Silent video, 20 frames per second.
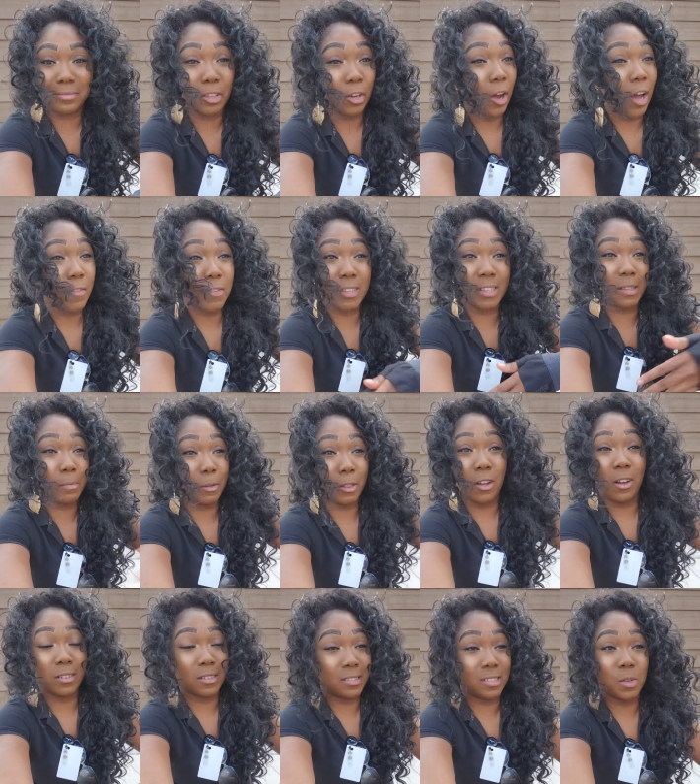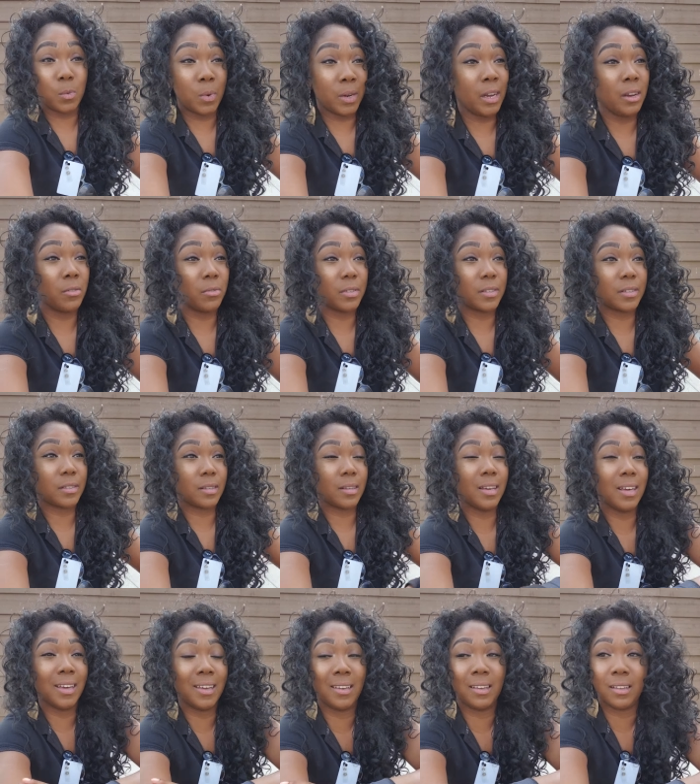they obviously belong to someone else.
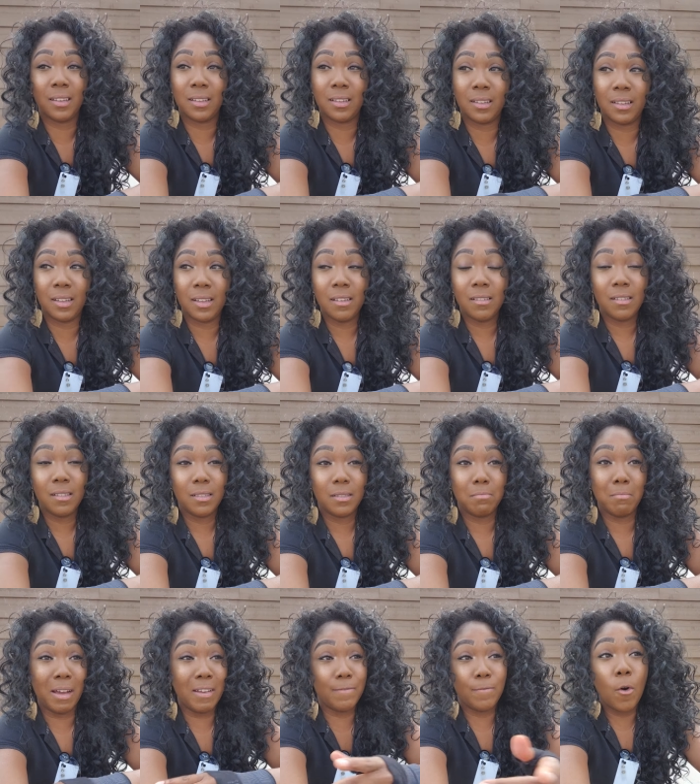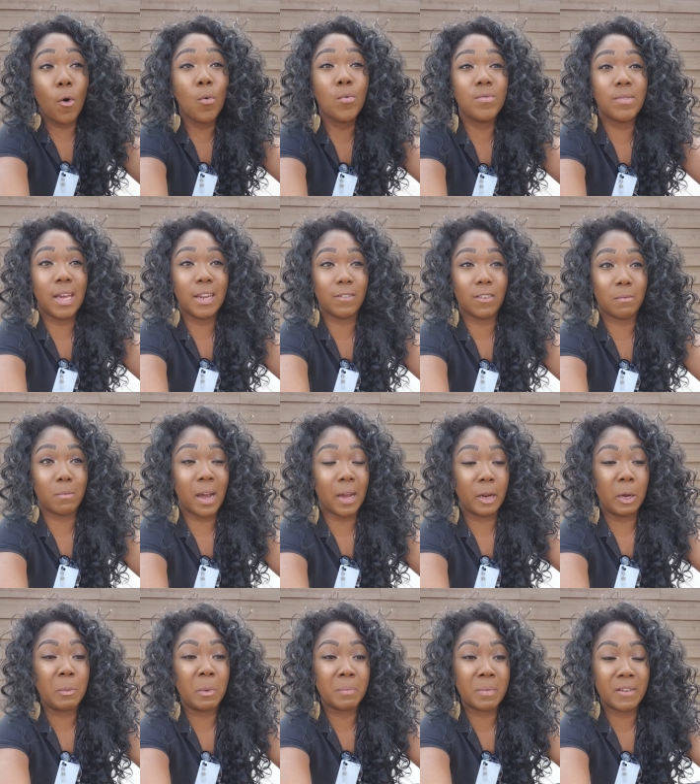My phone's not even
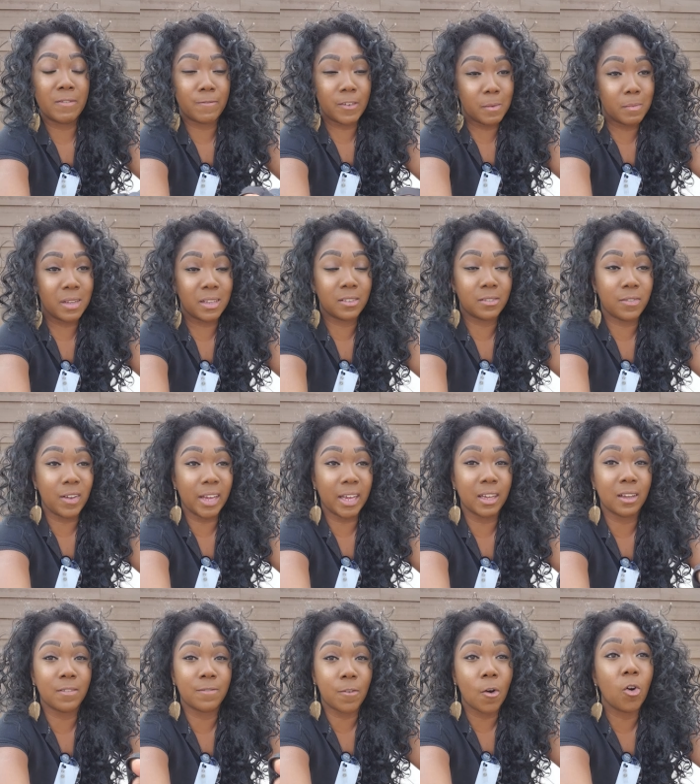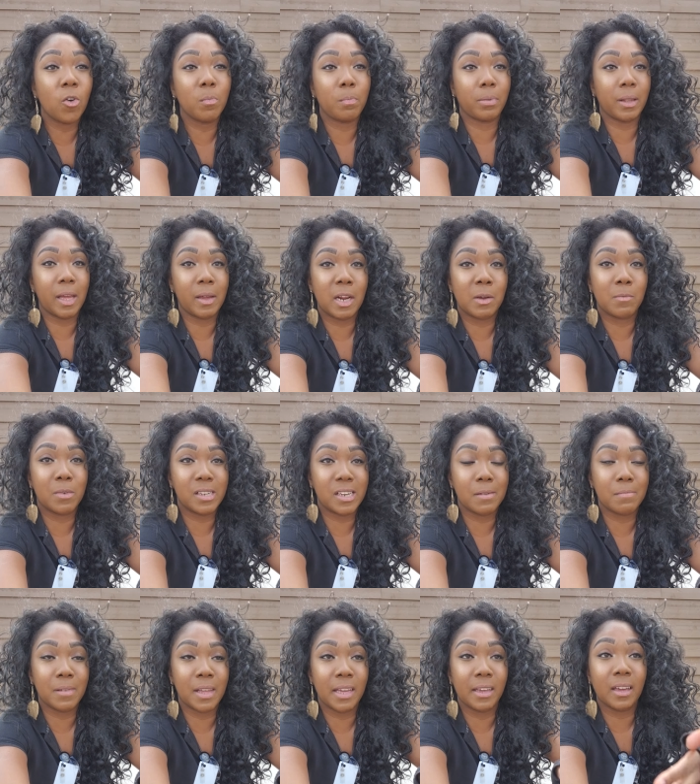mine. I'm on my family's fucking phone plan on which
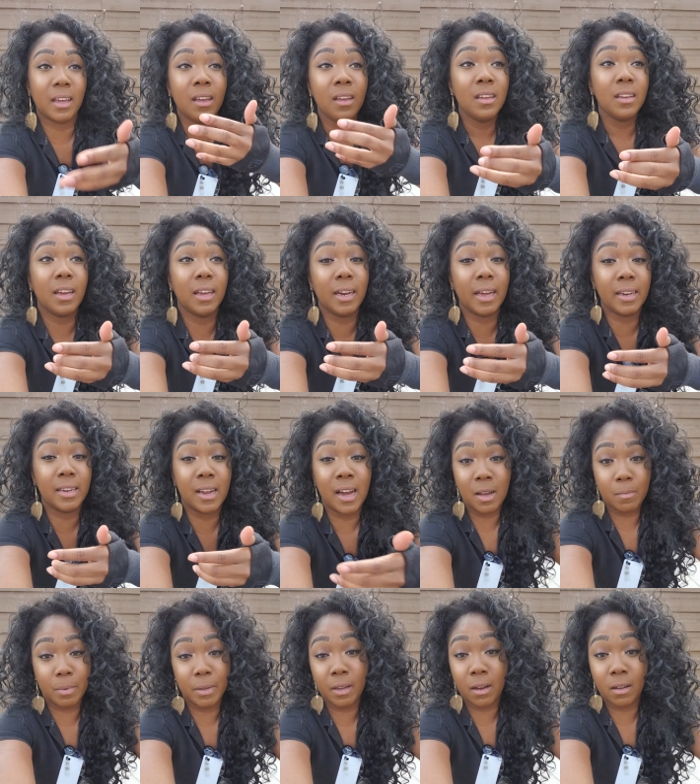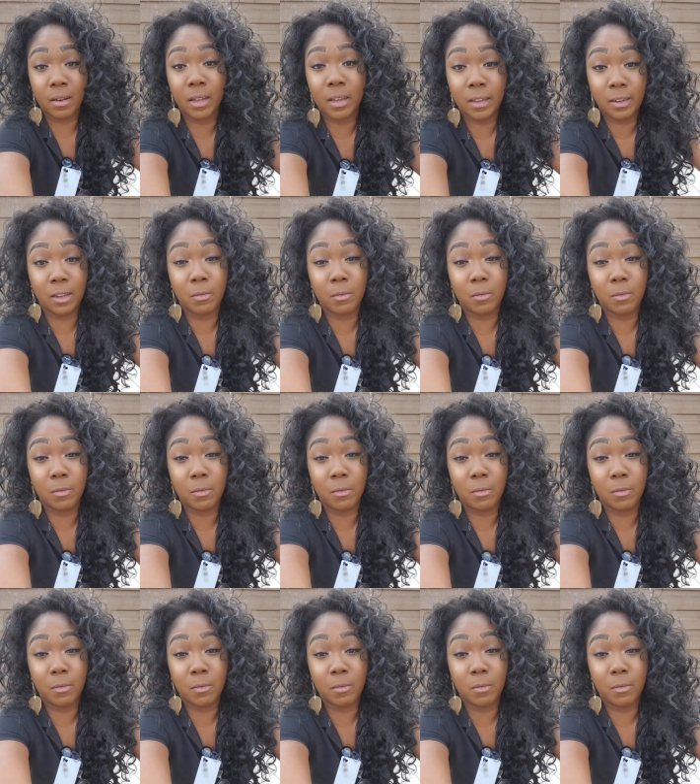I'm like, can I not be on it